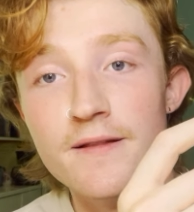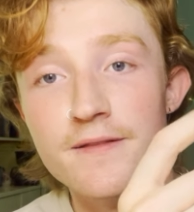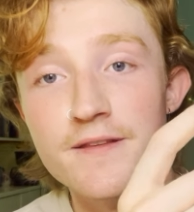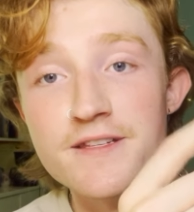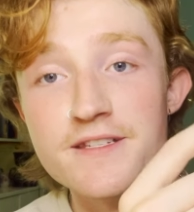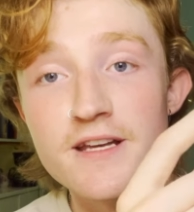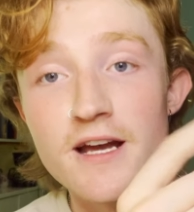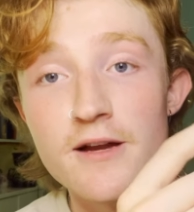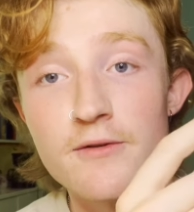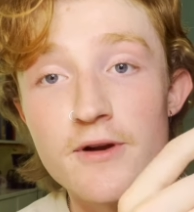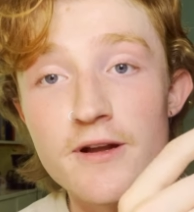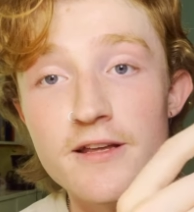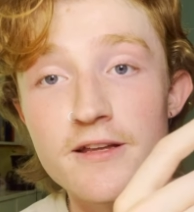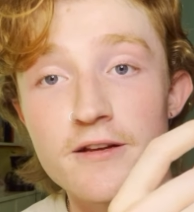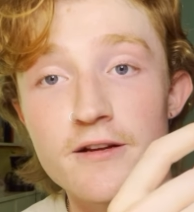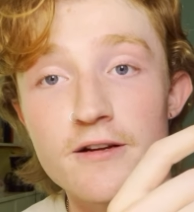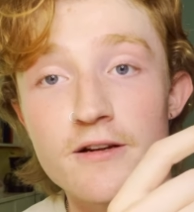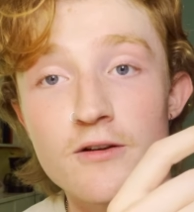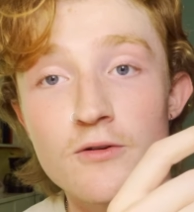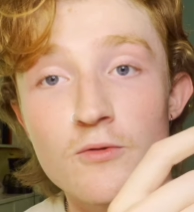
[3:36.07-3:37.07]
This guy right
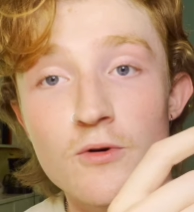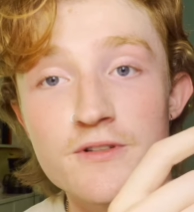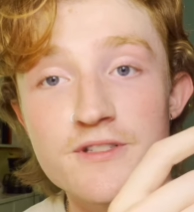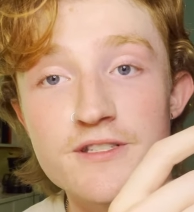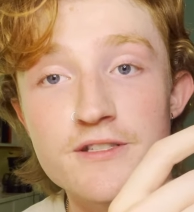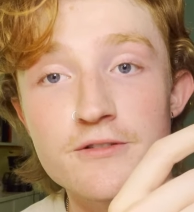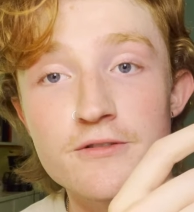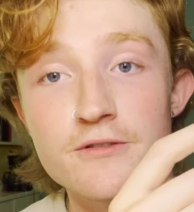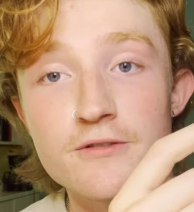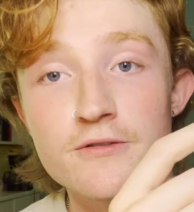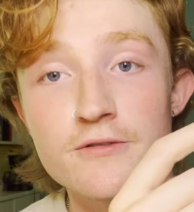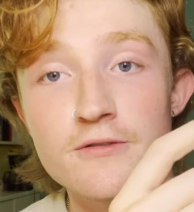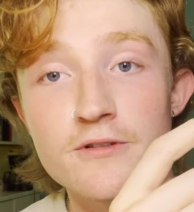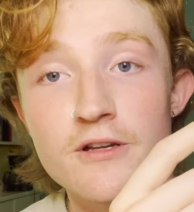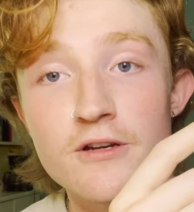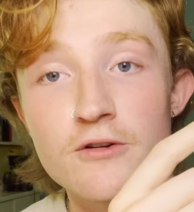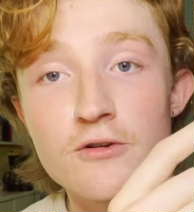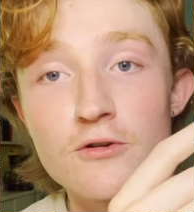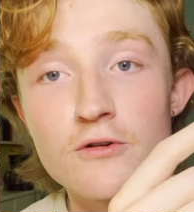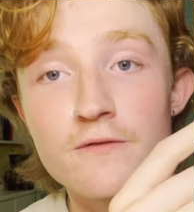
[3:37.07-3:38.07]
here wants to
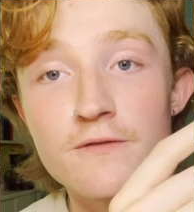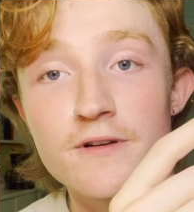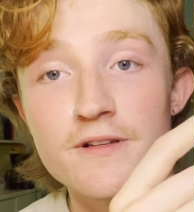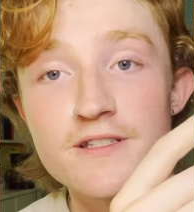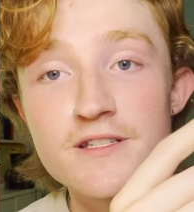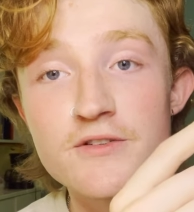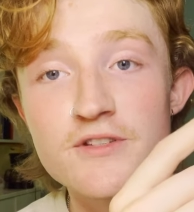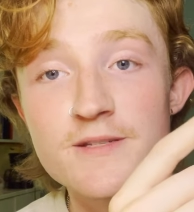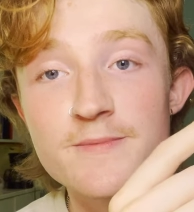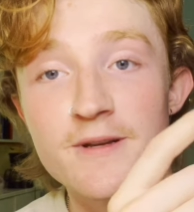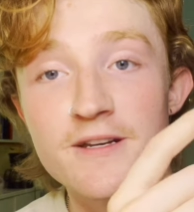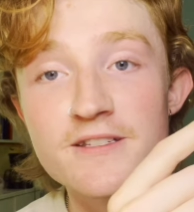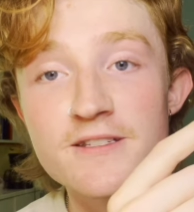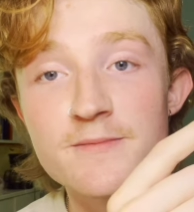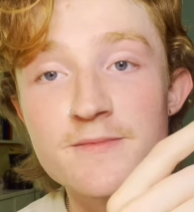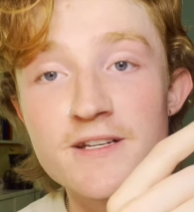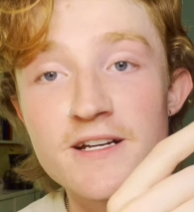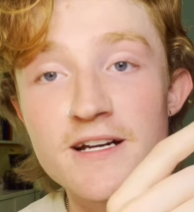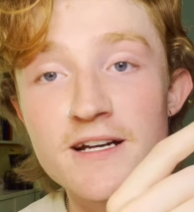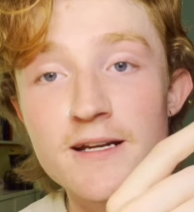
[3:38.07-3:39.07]
get a girlfriend. So he's spending
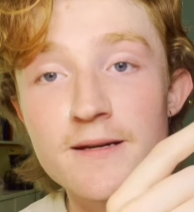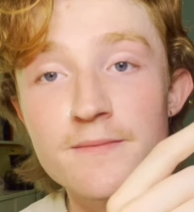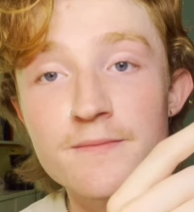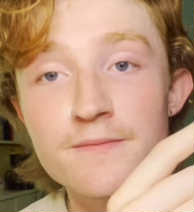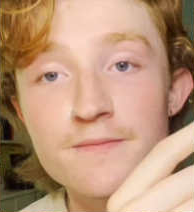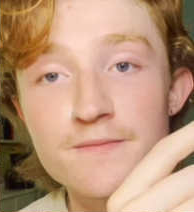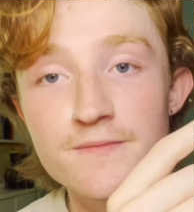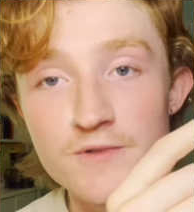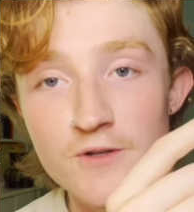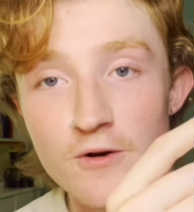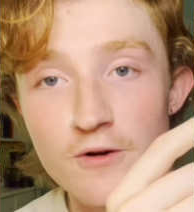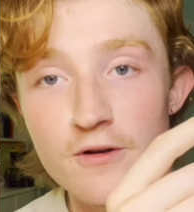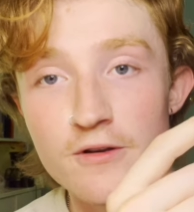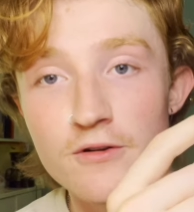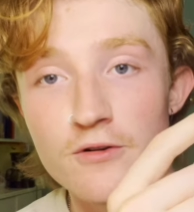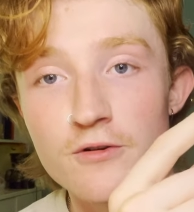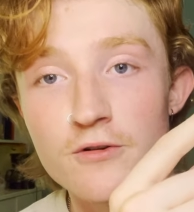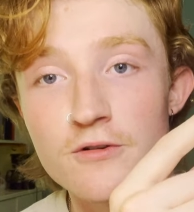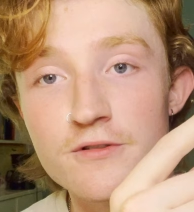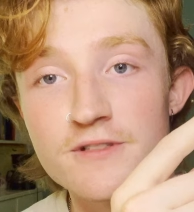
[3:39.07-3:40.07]
some time talking
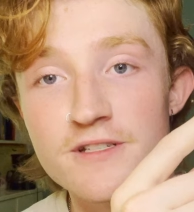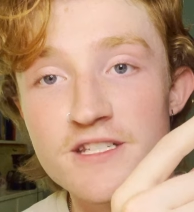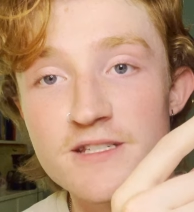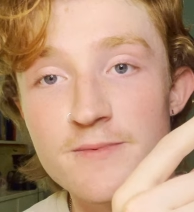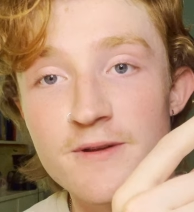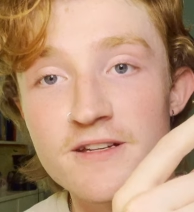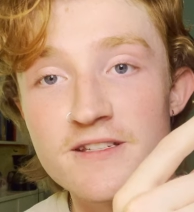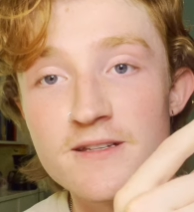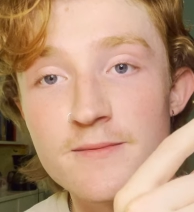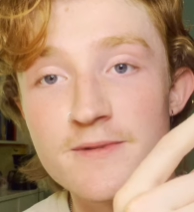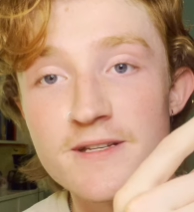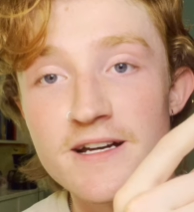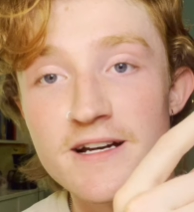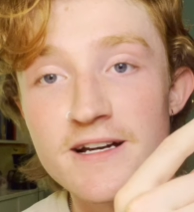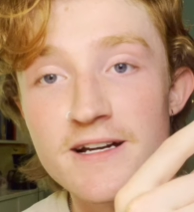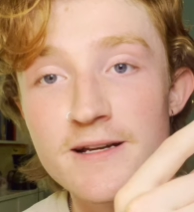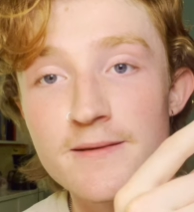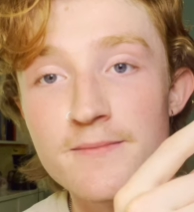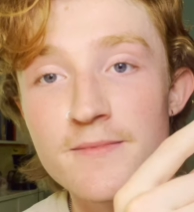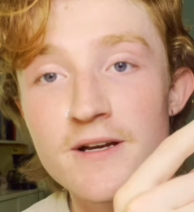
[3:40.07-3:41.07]
to girls. He's spending some
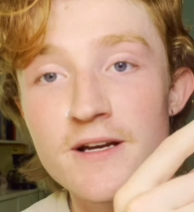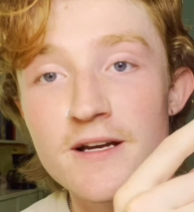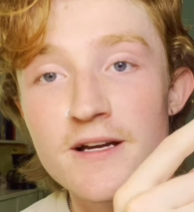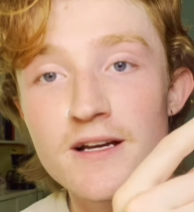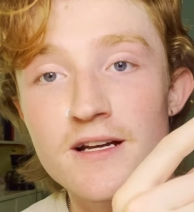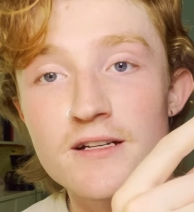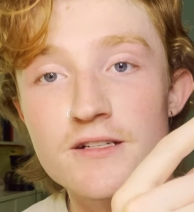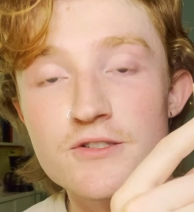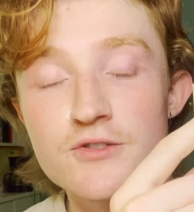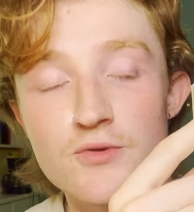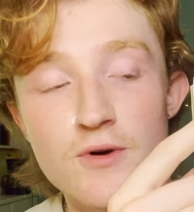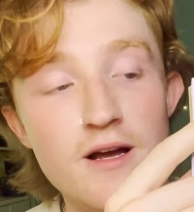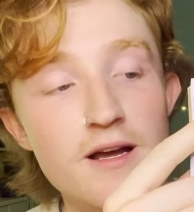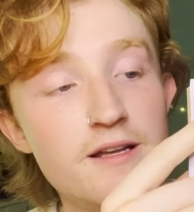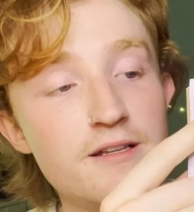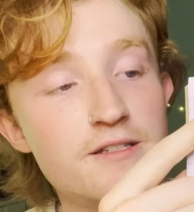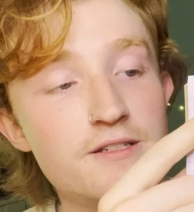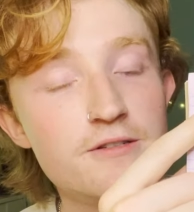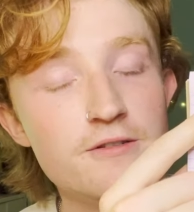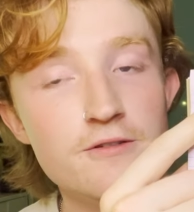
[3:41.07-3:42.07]
time
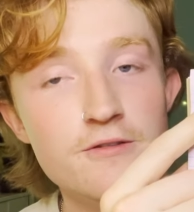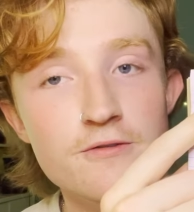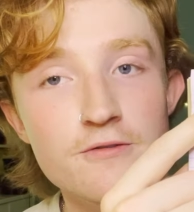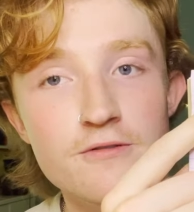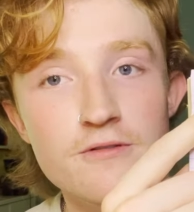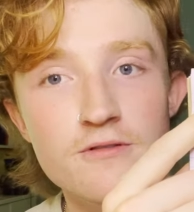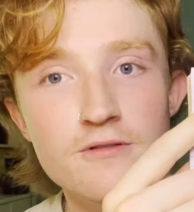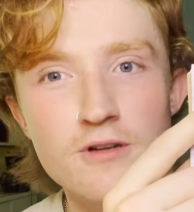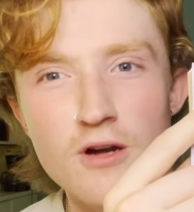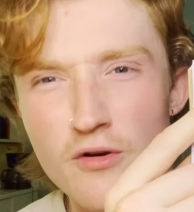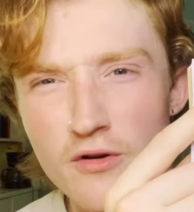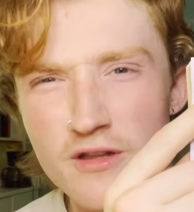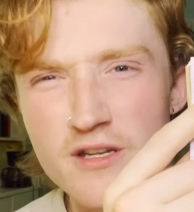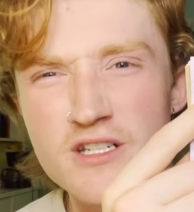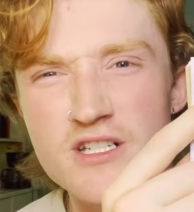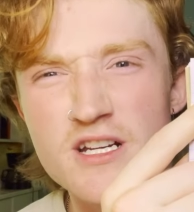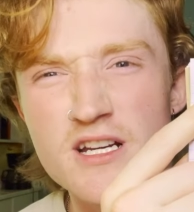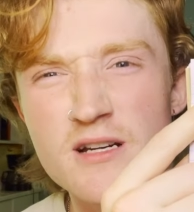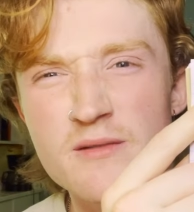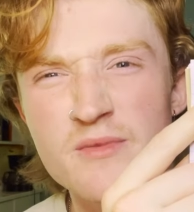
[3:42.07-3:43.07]
trying to go to the
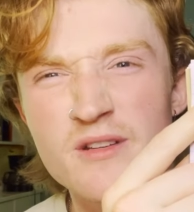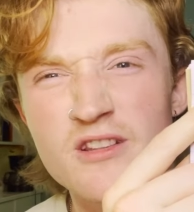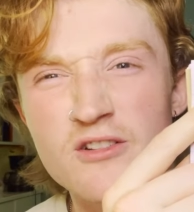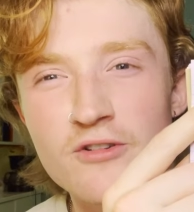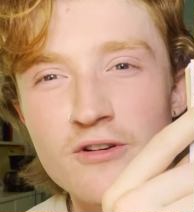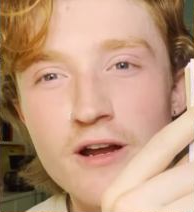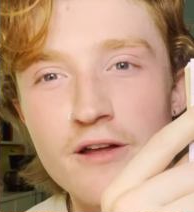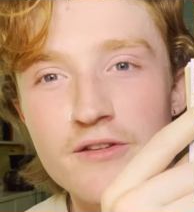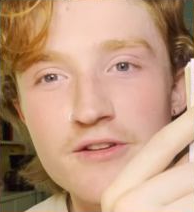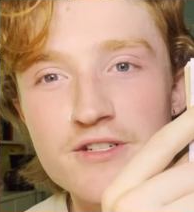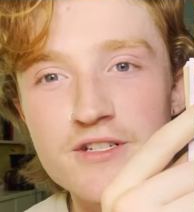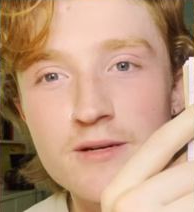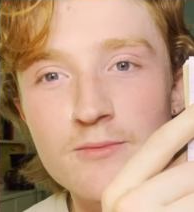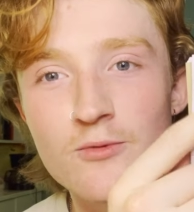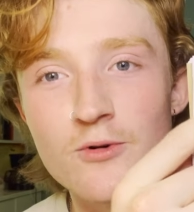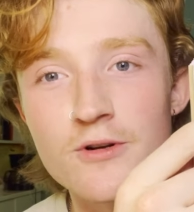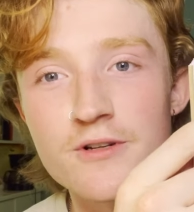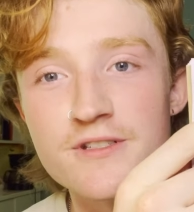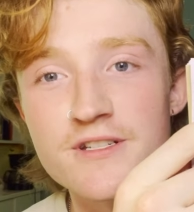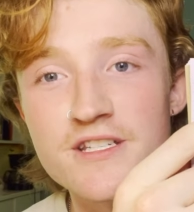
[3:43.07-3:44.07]
gym and learn how the gym
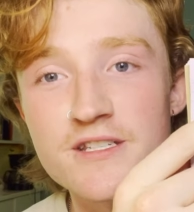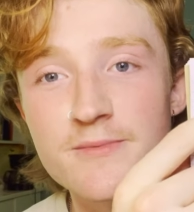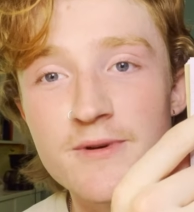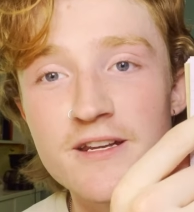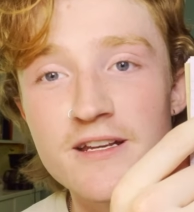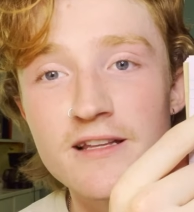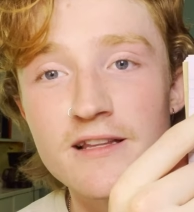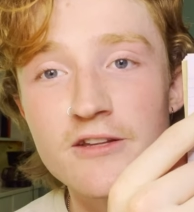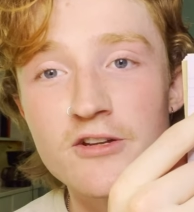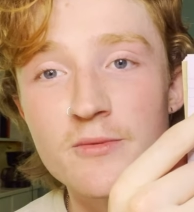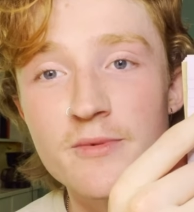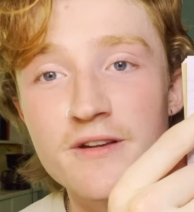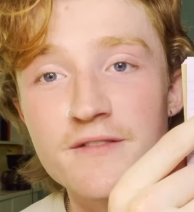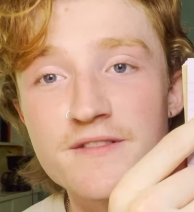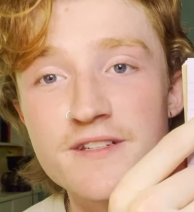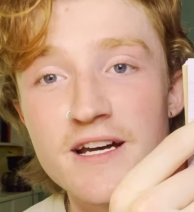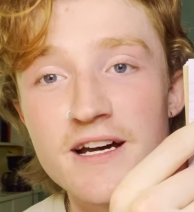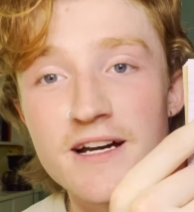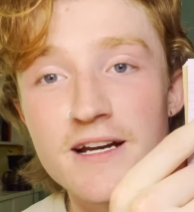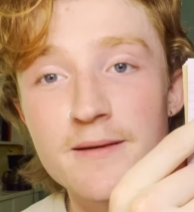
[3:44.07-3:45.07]
works. He's spending a little bit of
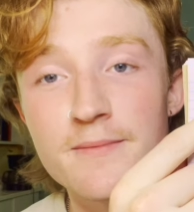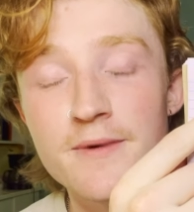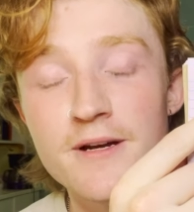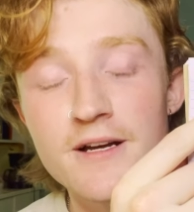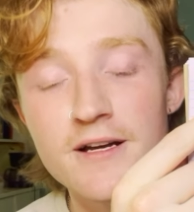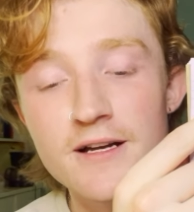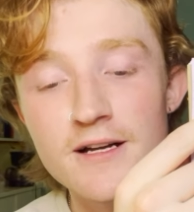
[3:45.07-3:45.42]
time